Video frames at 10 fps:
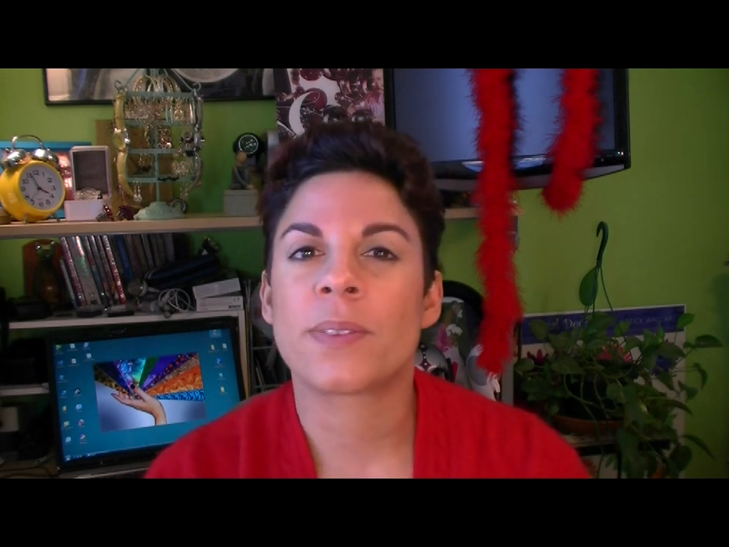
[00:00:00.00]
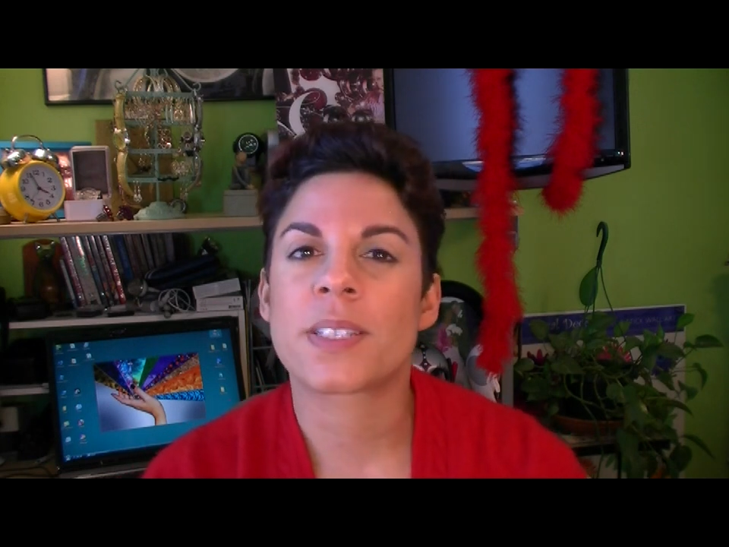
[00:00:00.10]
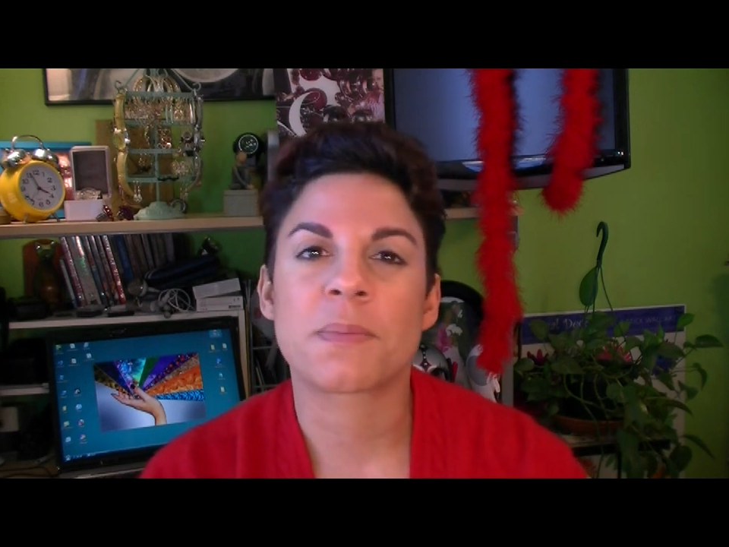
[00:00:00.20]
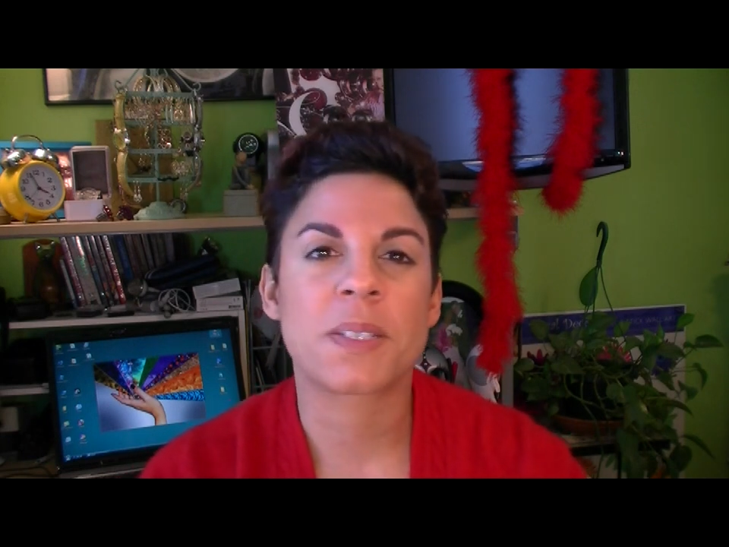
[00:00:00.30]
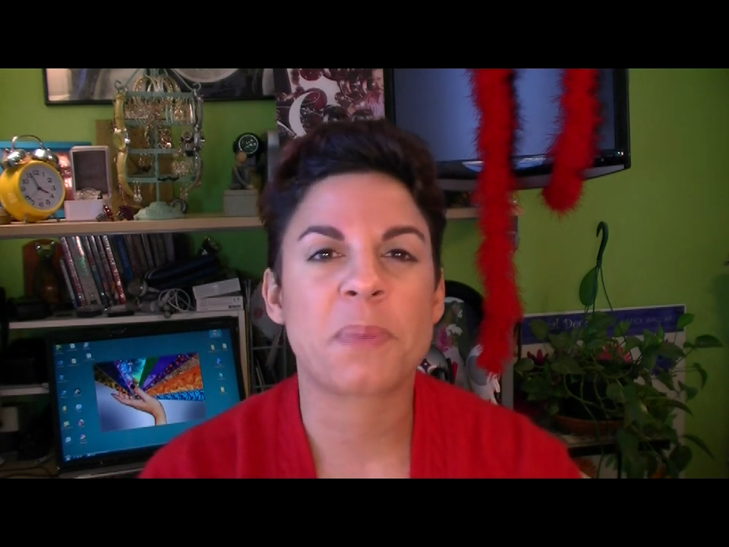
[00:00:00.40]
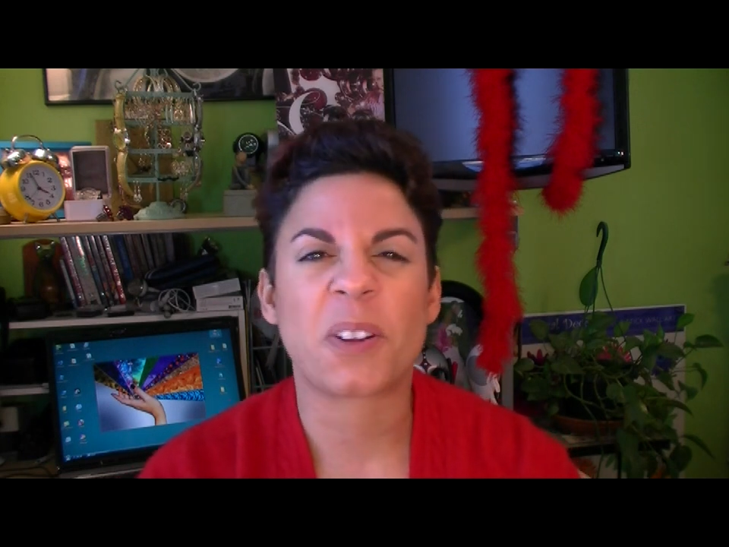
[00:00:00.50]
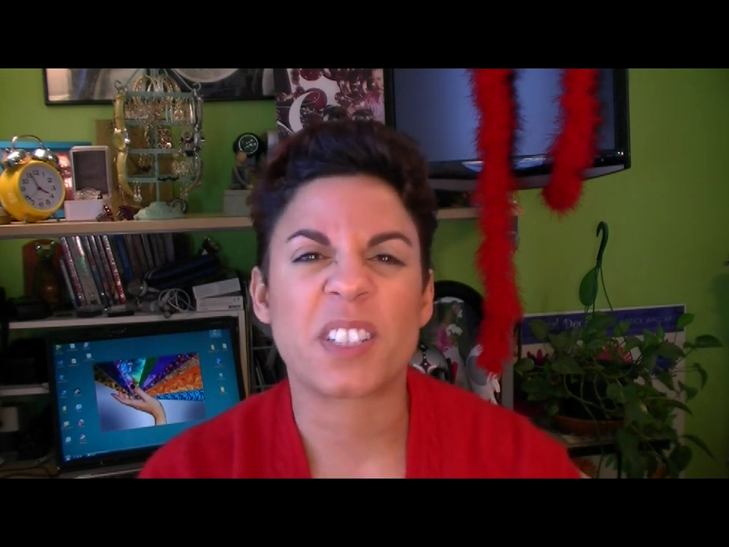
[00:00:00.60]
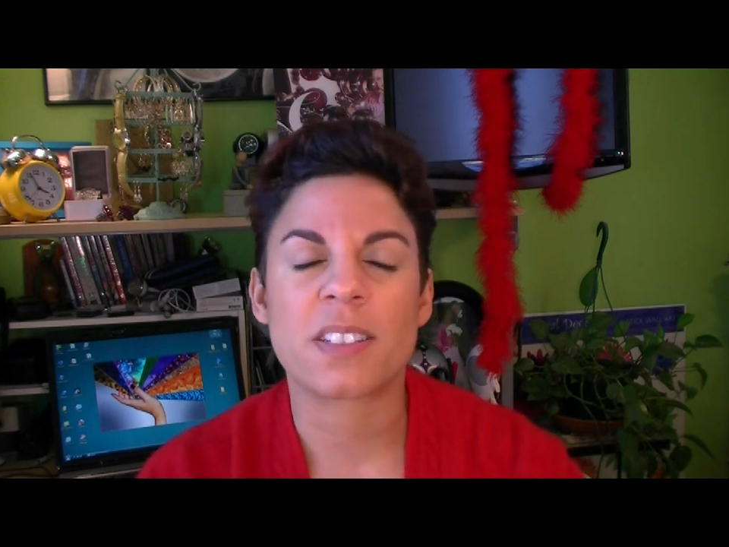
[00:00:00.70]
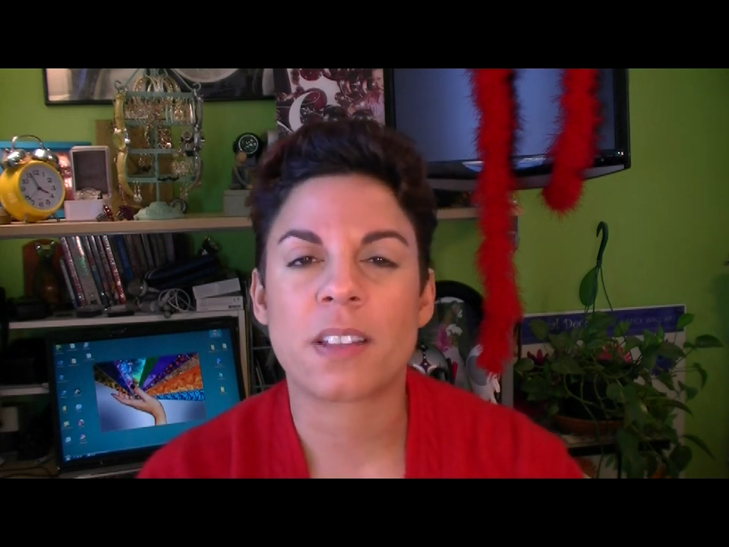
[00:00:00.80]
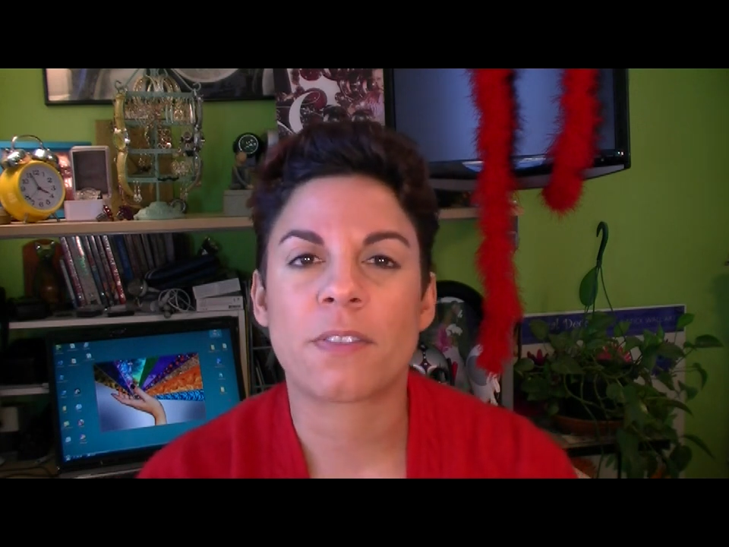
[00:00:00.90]
with some
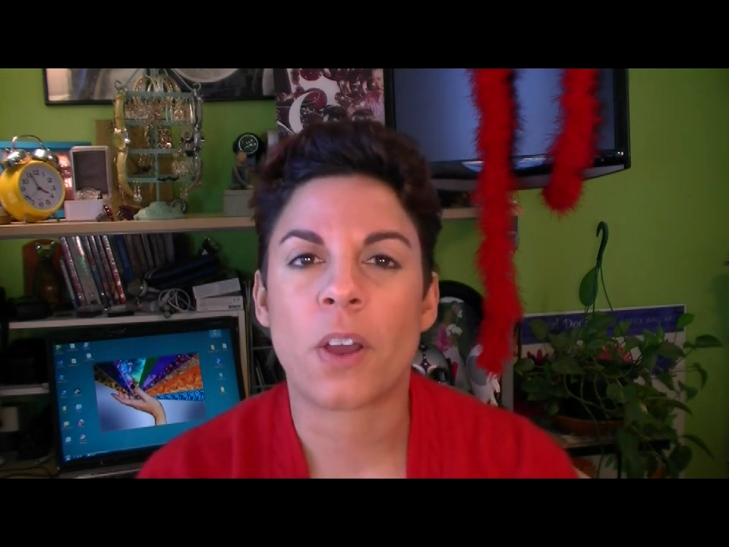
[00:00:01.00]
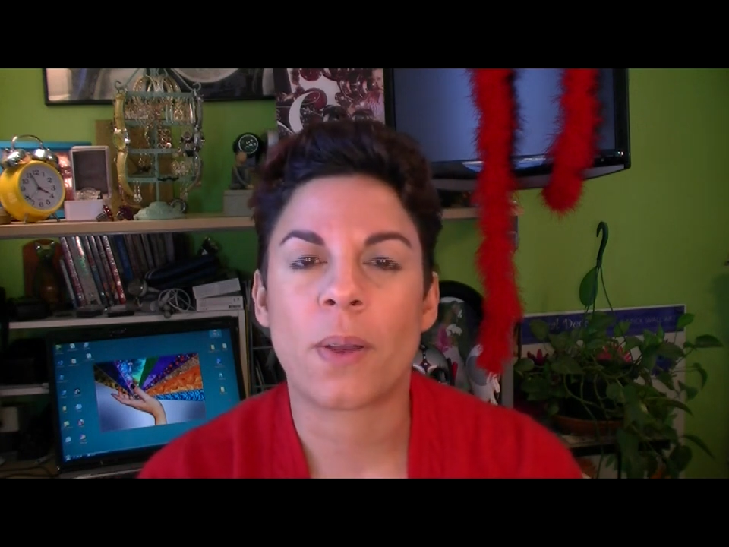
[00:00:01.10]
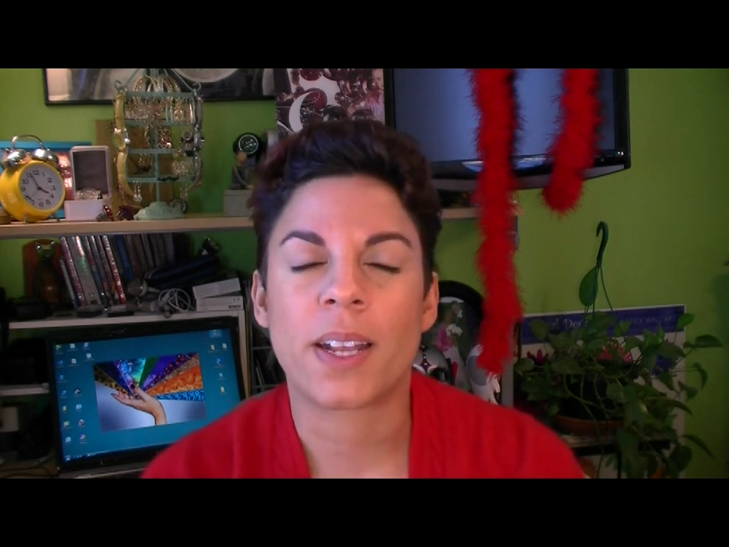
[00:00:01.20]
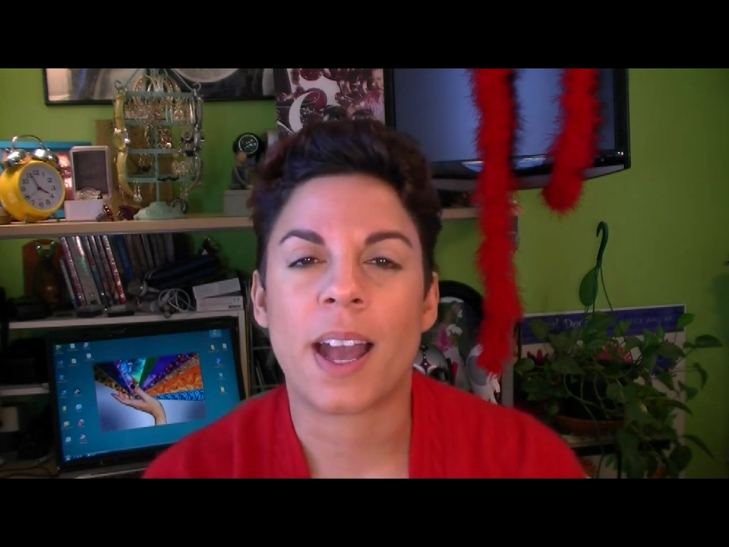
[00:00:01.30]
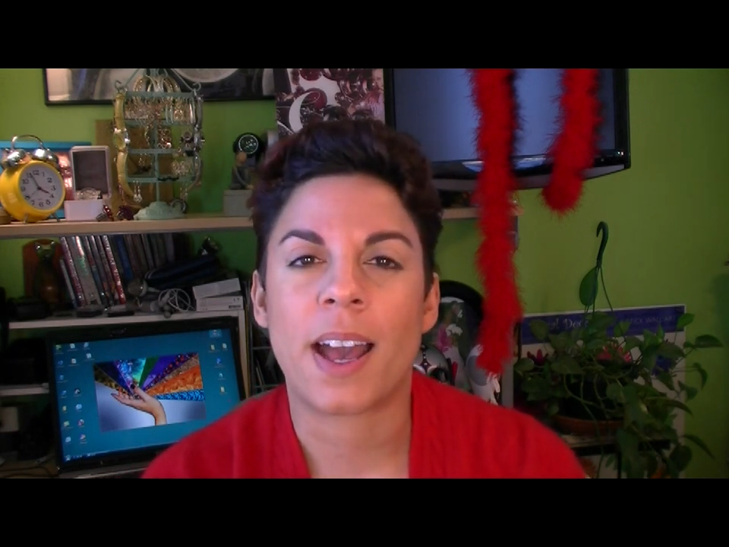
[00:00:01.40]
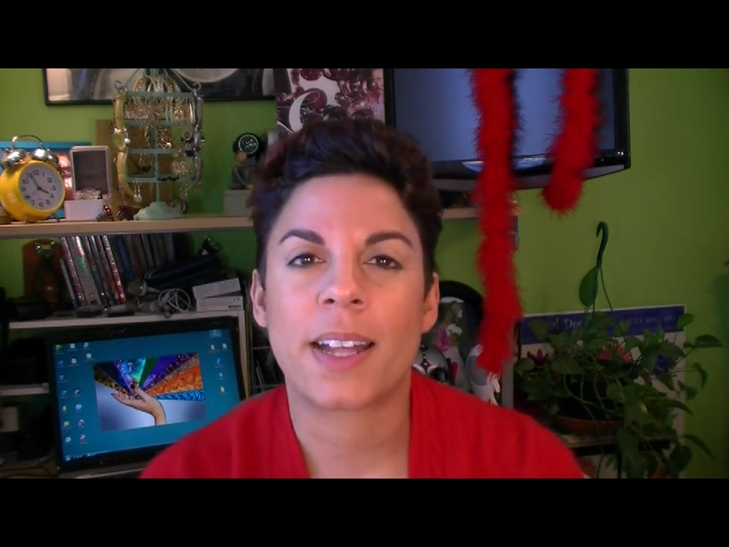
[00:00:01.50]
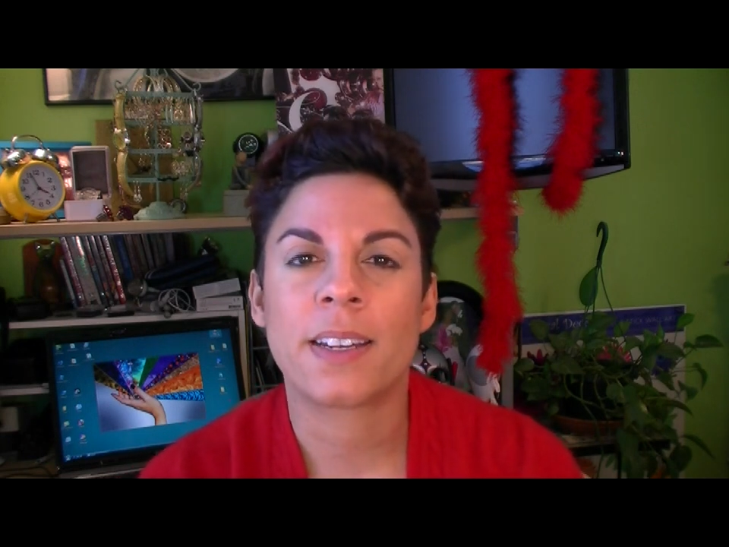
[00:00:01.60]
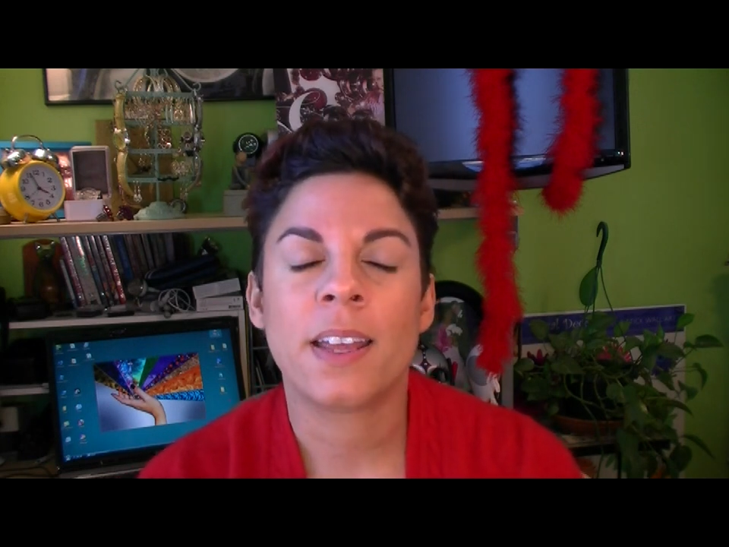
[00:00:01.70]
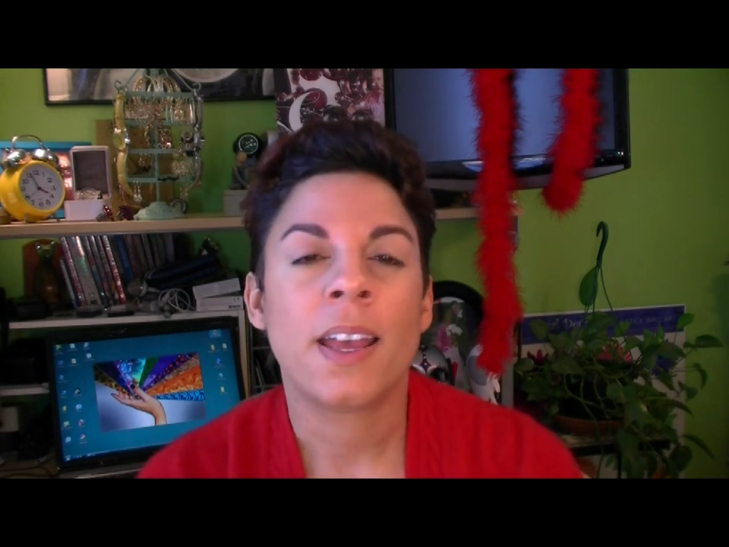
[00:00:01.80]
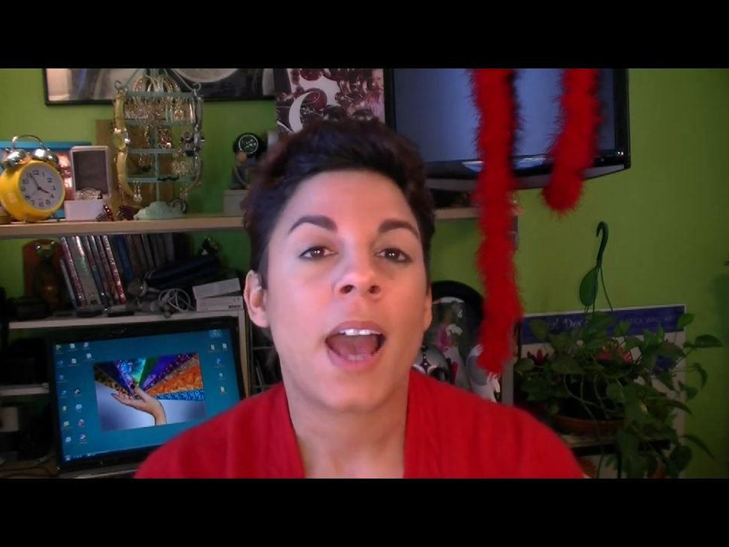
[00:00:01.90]
sparkly stuff going on.